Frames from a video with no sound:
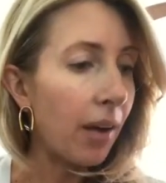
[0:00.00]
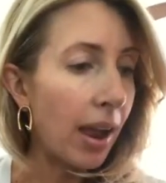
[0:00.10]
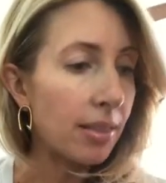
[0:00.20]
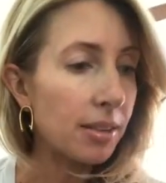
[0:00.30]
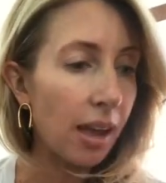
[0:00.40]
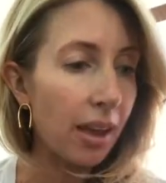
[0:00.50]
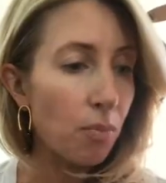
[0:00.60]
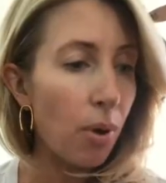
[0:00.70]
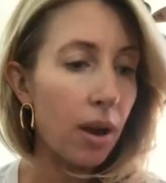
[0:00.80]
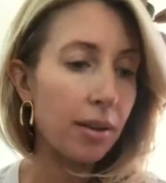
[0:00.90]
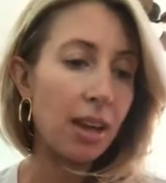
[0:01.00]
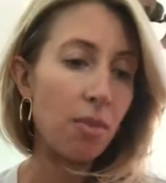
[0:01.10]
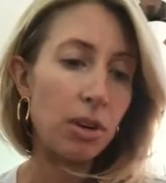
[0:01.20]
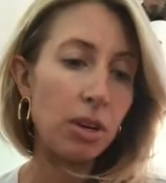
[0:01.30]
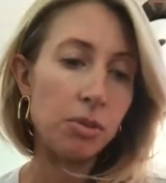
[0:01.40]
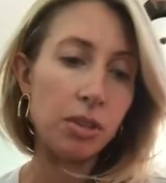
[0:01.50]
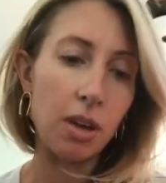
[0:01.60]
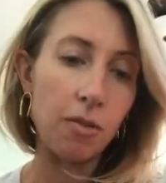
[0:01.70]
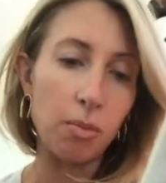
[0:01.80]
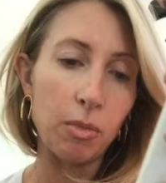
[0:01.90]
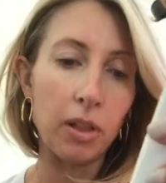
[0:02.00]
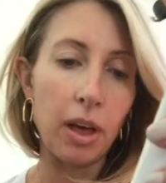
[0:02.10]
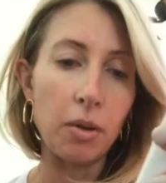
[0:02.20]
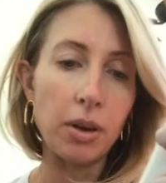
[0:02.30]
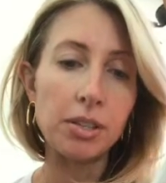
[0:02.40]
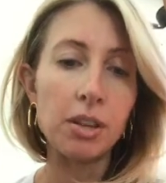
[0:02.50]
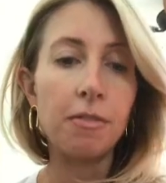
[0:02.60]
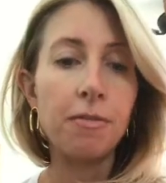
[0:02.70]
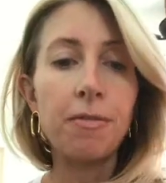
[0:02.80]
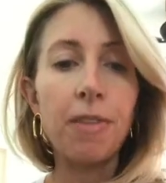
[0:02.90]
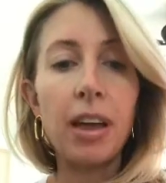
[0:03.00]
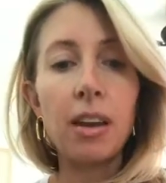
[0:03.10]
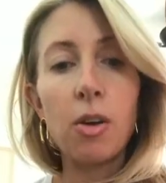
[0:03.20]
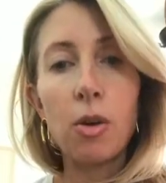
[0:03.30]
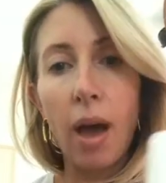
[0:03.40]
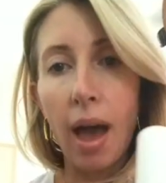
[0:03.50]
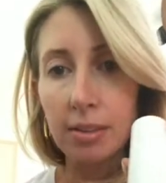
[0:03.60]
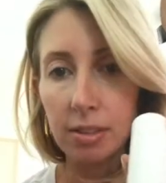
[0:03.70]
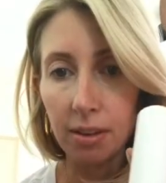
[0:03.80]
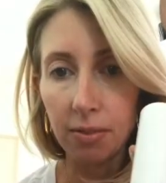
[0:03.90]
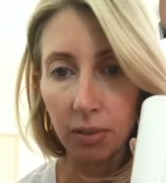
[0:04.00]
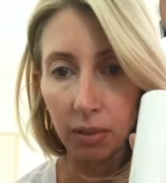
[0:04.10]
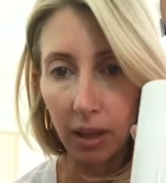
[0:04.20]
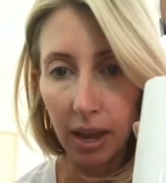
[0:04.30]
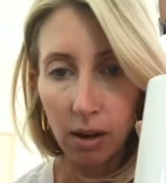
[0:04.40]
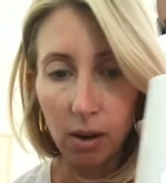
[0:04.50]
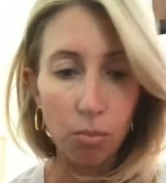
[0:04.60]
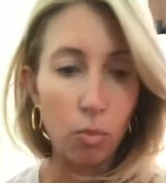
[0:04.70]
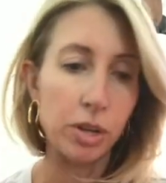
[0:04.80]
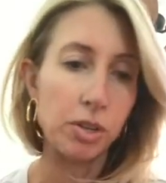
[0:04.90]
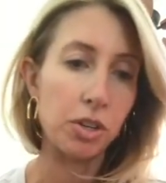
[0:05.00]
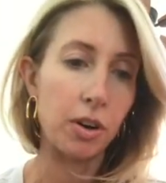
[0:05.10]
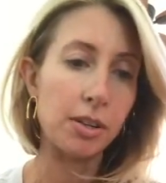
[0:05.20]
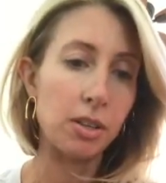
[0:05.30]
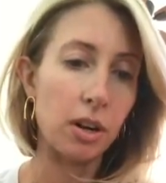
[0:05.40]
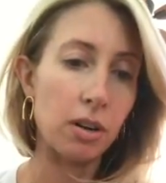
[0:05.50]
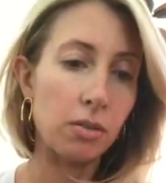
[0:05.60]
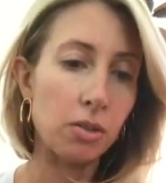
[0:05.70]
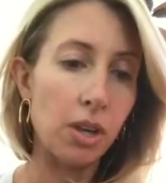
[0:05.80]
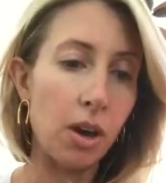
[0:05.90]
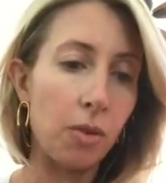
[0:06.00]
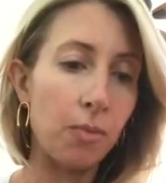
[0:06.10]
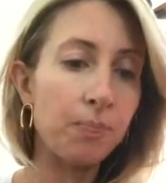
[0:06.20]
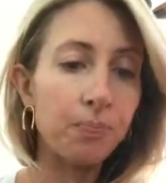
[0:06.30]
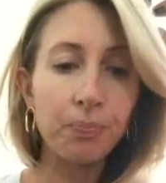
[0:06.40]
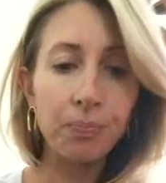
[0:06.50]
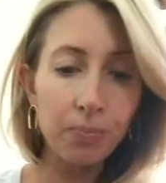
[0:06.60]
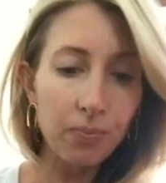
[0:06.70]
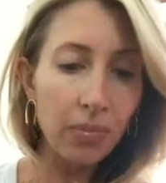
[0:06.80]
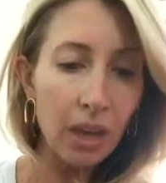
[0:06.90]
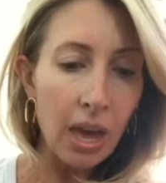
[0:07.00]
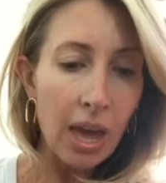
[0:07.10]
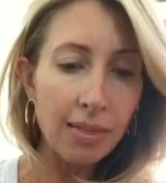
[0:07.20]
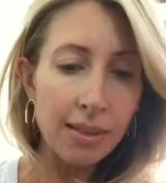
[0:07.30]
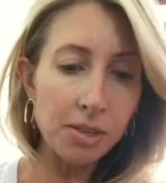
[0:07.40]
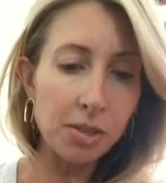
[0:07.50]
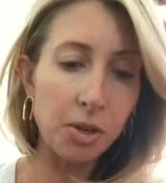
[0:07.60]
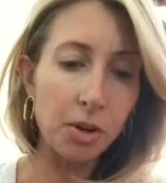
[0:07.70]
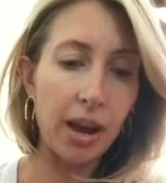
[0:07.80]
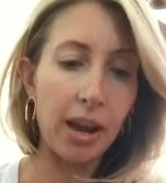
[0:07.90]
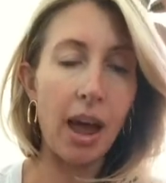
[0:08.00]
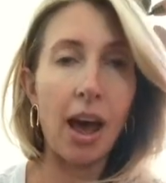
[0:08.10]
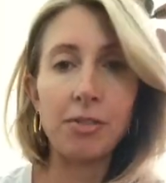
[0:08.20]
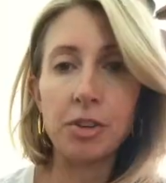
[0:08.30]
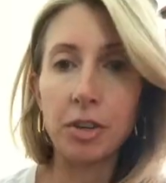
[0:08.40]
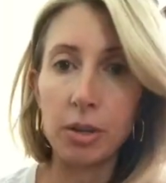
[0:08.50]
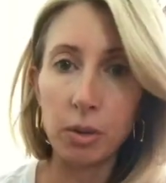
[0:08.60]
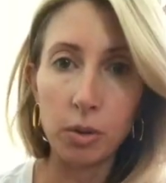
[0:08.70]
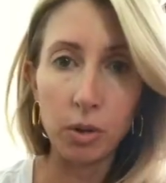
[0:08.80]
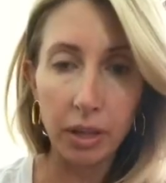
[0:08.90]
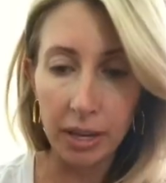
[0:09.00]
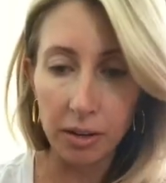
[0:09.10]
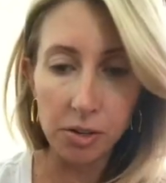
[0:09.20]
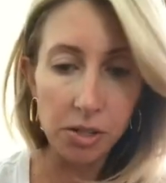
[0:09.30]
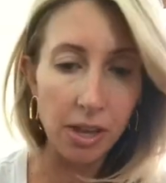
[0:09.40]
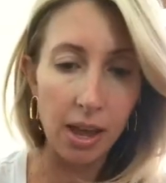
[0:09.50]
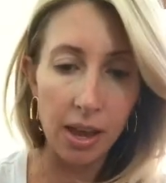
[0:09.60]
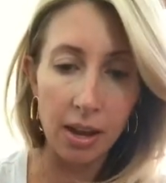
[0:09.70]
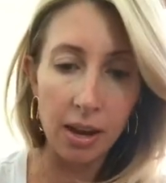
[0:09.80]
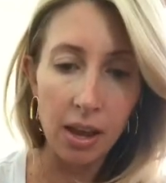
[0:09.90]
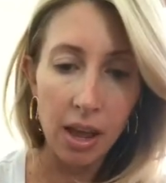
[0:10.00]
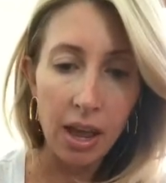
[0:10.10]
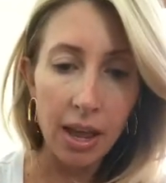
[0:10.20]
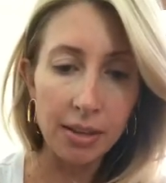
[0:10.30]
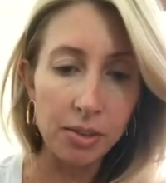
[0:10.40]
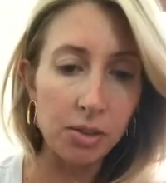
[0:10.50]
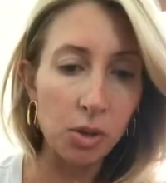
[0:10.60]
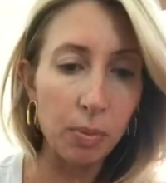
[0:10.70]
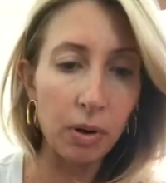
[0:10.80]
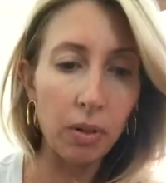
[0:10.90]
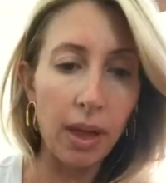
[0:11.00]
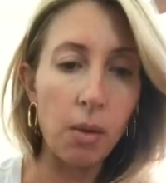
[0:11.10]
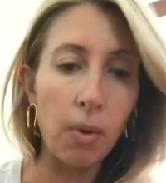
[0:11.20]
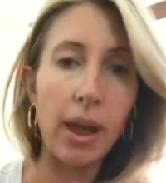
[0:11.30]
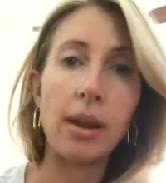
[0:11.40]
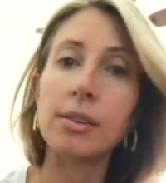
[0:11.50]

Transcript: All right, the second product I've been using from Glow is their Phytoactive Light Moisturizer. So this is great after you clean your skin. It's super lightweight.